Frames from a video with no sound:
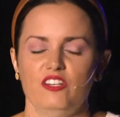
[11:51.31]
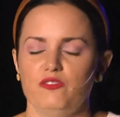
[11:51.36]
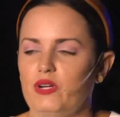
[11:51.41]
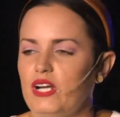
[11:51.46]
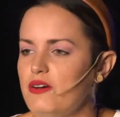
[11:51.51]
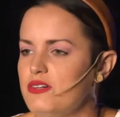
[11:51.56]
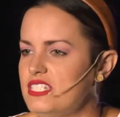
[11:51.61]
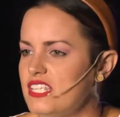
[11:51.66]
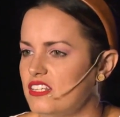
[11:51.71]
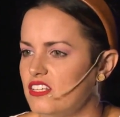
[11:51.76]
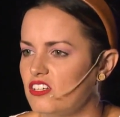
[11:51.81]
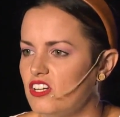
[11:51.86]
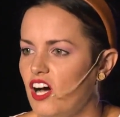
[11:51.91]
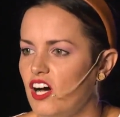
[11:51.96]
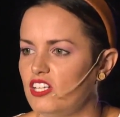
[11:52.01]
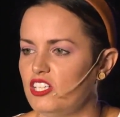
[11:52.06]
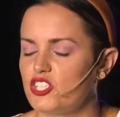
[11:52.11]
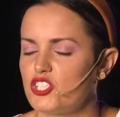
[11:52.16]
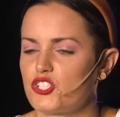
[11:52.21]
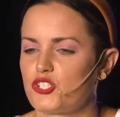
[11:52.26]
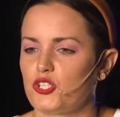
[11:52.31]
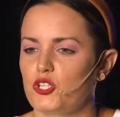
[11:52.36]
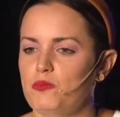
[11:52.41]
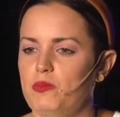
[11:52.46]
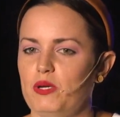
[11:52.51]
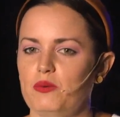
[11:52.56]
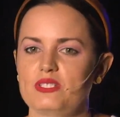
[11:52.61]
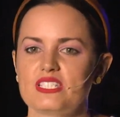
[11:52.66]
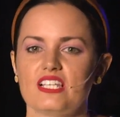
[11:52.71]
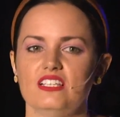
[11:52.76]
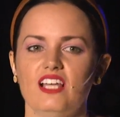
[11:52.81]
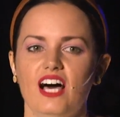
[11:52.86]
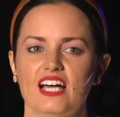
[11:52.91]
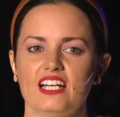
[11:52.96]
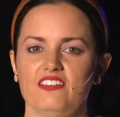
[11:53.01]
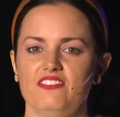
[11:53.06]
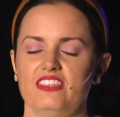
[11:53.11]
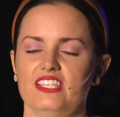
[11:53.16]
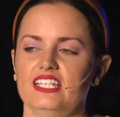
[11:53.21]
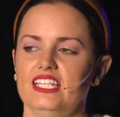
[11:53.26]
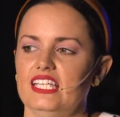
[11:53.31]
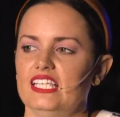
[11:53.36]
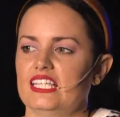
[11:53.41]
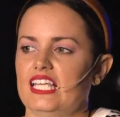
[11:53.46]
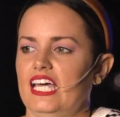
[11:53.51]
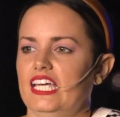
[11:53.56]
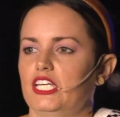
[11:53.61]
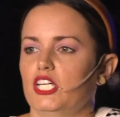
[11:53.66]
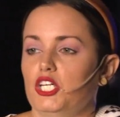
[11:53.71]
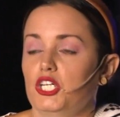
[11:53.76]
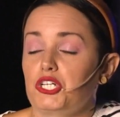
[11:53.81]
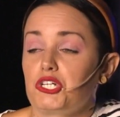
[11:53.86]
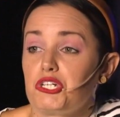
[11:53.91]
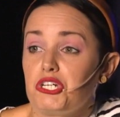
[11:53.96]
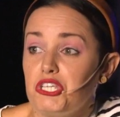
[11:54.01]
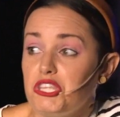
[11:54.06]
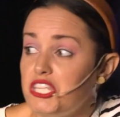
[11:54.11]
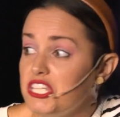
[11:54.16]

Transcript: and when I was in the college group, it was a lot of thinking like,